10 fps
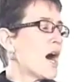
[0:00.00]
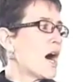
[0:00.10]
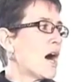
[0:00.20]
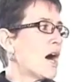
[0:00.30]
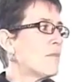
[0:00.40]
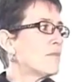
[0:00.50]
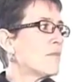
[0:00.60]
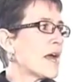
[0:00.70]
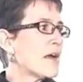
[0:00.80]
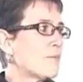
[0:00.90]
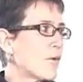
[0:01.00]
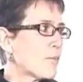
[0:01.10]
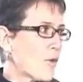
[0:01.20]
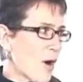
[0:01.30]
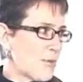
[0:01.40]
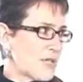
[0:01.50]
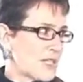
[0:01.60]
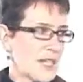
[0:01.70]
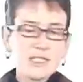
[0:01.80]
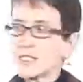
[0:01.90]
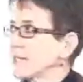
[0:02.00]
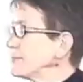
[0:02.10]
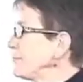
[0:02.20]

and more property testing.